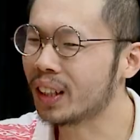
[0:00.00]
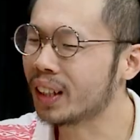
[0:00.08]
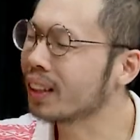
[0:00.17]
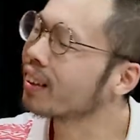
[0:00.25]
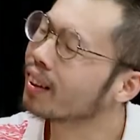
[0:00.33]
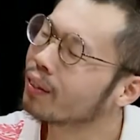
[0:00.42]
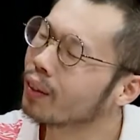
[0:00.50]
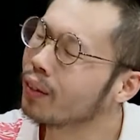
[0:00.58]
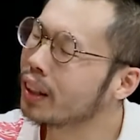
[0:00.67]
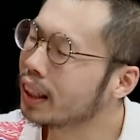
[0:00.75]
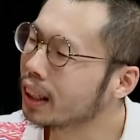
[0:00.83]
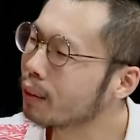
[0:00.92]
the,
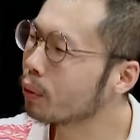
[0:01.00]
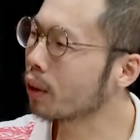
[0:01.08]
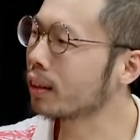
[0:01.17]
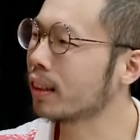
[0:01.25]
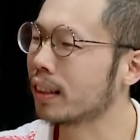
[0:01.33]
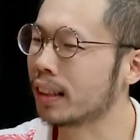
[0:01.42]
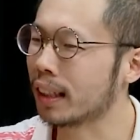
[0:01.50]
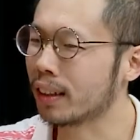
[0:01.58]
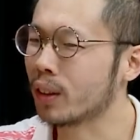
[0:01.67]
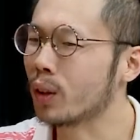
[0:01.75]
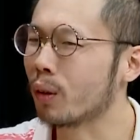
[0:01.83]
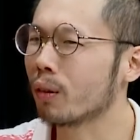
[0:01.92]
maybe the key points is that mm -hmm.
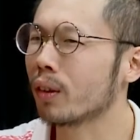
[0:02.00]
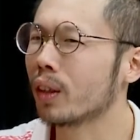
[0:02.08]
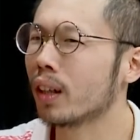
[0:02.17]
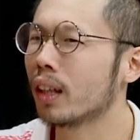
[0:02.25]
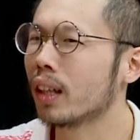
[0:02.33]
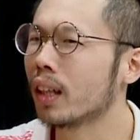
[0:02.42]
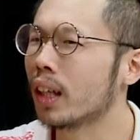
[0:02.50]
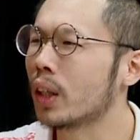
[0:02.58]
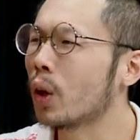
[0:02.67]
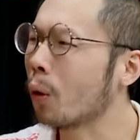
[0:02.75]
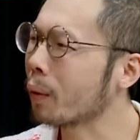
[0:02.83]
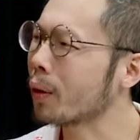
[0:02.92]
you mm-hmm. know,
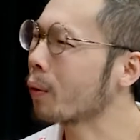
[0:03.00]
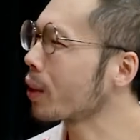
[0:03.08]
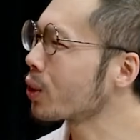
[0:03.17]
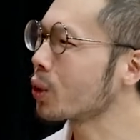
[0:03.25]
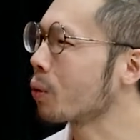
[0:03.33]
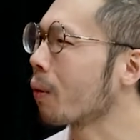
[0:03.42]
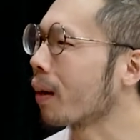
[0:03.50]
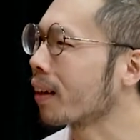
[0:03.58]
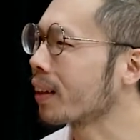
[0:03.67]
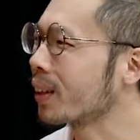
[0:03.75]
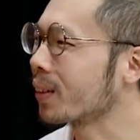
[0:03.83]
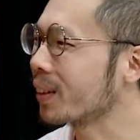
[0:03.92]
knowing what you want.
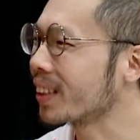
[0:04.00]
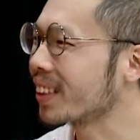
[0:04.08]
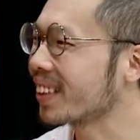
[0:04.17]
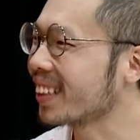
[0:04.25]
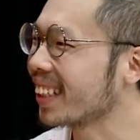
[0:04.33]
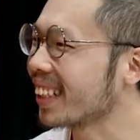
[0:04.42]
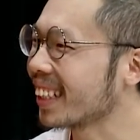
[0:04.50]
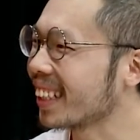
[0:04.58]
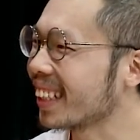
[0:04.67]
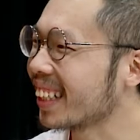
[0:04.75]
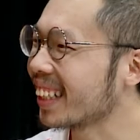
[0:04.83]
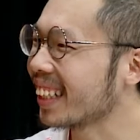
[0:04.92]
You know, it's
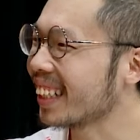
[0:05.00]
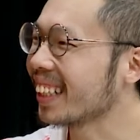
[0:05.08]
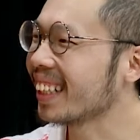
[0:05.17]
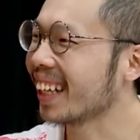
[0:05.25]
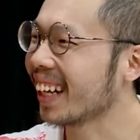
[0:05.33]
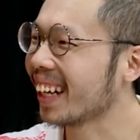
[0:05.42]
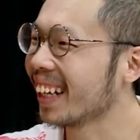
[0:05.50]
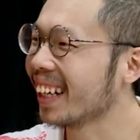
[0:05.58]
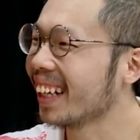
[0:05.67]
maybe. Yeah. Yes,